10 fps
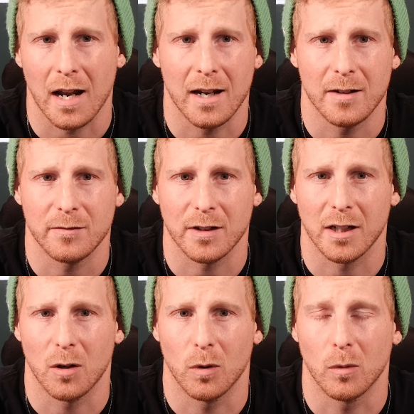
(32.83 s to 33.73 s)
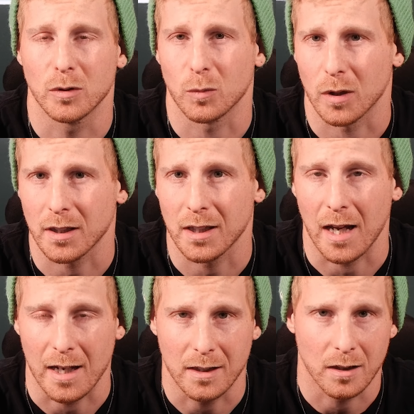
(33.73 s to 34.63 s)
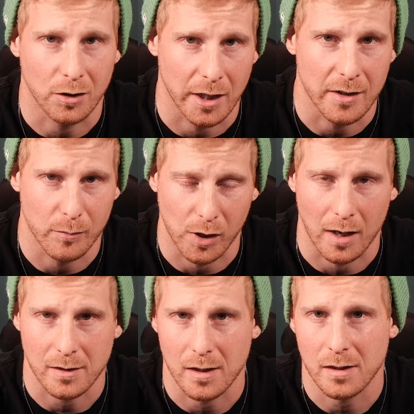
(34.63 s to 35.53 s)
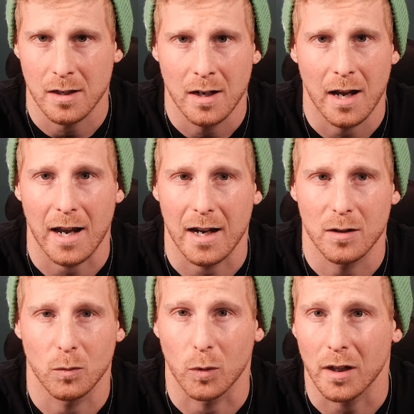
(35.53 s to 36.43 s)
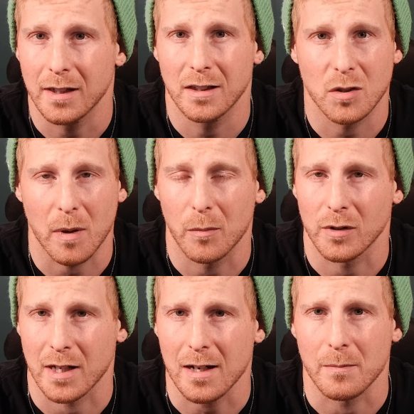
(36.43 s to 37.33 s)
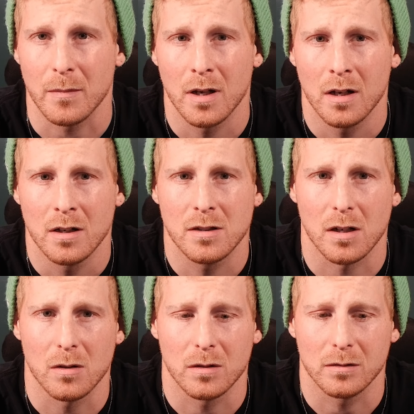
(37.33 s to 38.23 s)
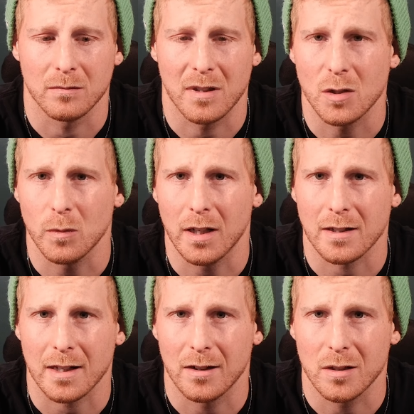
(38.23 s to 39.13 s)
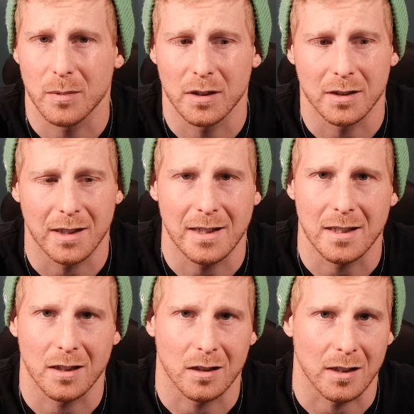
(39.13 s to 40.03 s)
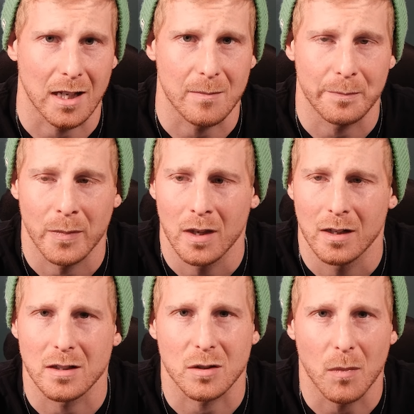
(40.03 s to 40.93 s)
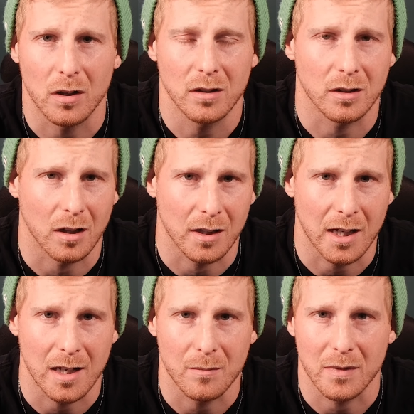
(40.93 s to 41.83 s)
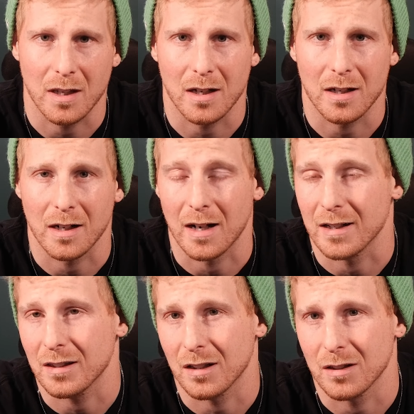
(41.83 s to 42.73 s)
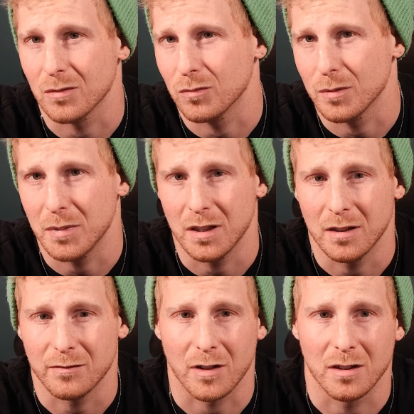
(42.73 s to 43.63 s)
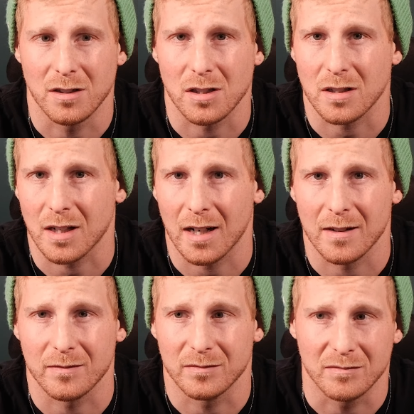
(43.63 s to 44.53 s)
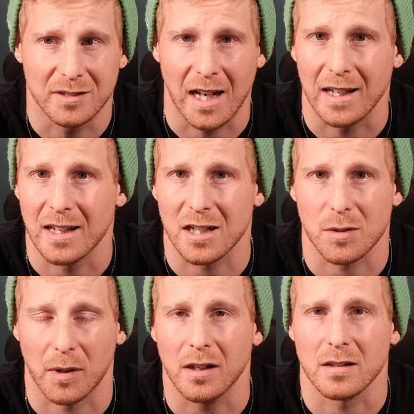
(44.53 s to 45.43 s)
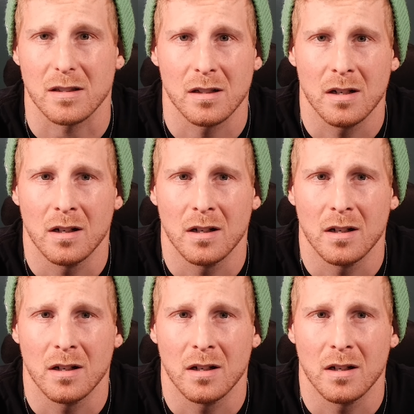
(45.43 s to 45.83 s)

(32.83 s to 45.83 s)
and figure out what was working in the creating process and where I need to spend more time. So this week I set out to build an 18 card game. It's a small little card game that I thought would be fun just to kind of gain that experience.